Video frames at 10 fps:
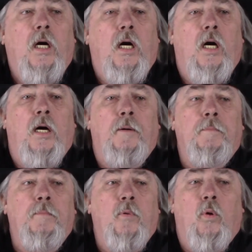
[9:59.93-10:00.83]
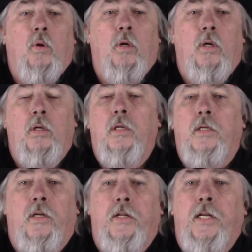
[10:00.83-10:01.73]
or
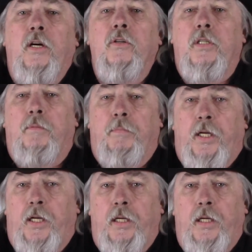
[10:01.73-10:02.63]
they know somebody